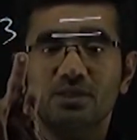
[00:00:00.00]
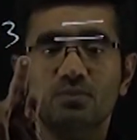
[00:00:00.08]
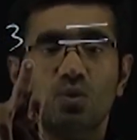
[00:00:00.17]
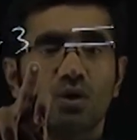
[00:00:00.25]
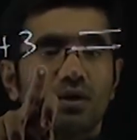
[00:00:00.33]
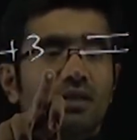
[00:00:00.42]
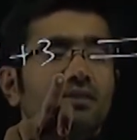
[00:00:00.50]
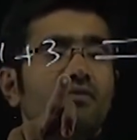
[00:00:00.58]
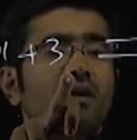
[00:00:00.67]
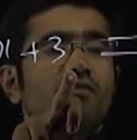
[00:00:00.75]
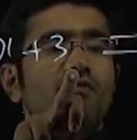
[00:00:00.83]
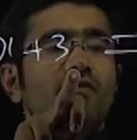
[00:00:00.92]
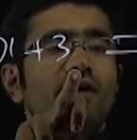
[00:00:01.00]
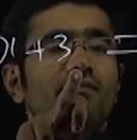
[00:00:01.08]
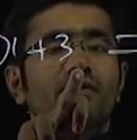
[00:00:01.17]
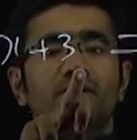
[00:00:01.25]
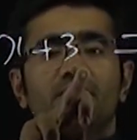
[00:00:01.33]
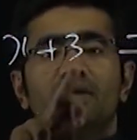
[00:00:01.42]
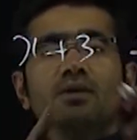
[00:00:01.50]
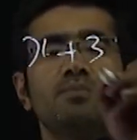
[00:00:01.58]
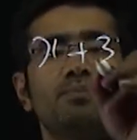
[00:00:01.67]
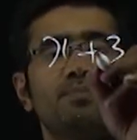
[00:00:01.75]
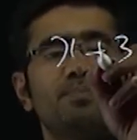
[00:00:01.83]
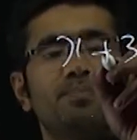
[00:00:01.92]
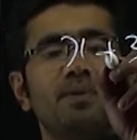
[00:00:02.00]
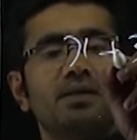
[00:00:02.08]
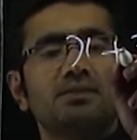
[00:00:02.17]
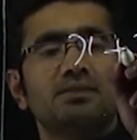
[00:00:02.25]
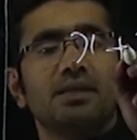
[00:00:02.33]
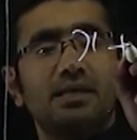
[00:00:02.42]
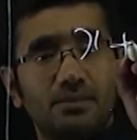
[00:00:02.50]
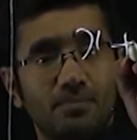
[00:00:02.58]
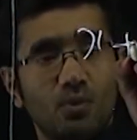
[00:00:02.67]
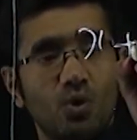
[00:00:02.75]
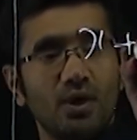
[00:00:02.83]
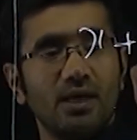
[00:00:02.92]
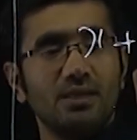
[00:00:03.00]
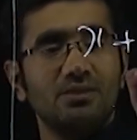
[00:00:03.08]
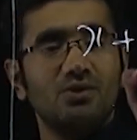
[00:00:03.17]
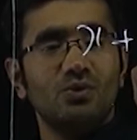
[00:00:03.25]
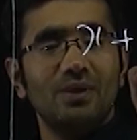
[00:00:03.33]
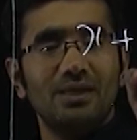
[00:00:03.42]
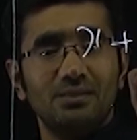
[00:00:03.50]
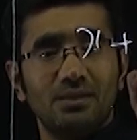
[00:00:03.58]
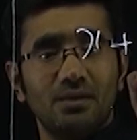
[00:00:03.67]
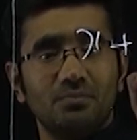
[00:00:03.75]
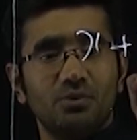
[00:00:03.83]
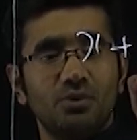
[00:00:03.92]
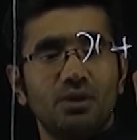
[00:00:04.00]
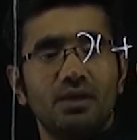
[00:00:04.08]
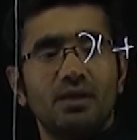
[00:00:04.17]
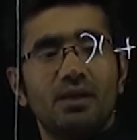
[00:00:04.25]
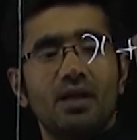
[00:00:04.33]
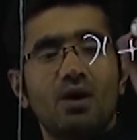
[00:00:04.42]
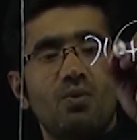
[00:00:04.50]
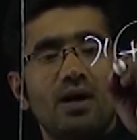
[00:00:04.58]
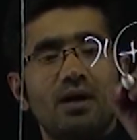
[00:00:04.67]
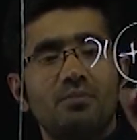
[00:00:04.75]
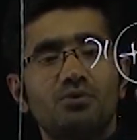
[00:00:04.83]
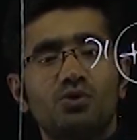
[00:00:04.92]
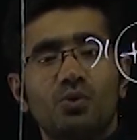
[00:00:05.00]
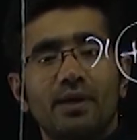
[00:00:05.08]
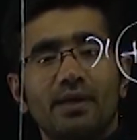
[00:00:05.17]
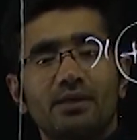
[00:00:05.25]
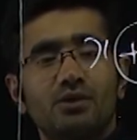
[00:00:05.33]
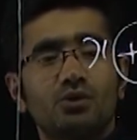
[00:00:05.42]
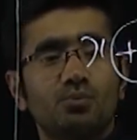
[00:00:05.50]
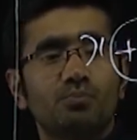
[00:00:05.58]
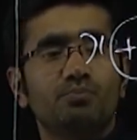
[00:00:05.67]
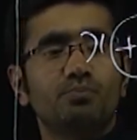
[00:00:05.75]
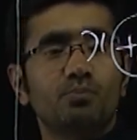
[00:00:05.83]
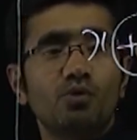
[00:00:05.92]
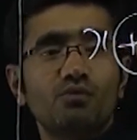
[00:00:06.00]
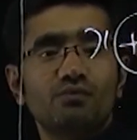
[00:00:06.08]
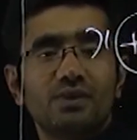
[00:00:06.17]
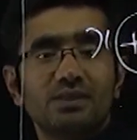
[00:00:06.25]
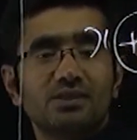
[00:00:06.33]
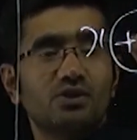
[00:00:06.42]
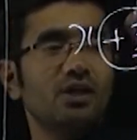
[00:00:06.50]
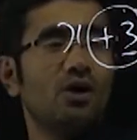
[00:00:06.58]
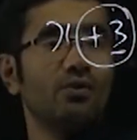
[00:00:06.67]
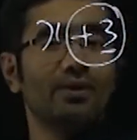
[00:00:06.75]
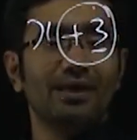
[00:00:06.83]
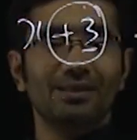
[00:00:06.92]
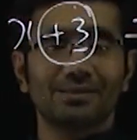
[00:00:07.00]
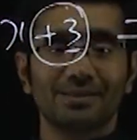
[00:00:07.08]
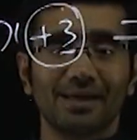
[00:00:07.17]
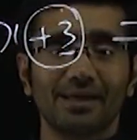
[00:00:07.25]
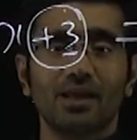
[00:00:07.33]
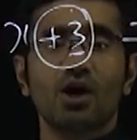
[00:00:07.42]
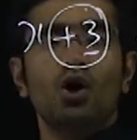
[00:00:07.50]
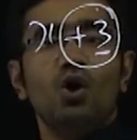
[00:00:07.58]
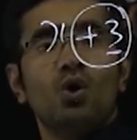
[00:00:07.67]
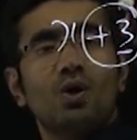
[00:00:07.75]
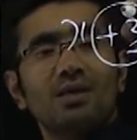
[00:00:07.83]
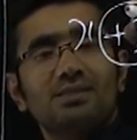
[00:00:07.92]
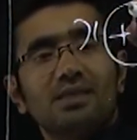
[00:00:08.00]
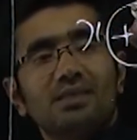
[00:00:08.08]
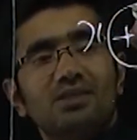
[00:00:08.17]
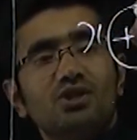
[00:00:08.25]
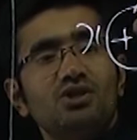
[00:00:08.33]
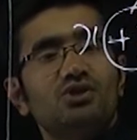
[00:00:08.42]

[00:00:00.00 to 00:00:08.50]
what? Let's say we have a 5 here. Plus is a boy, 3 is a number. Now I am trying to move this 3 on the other side, or I say 3 is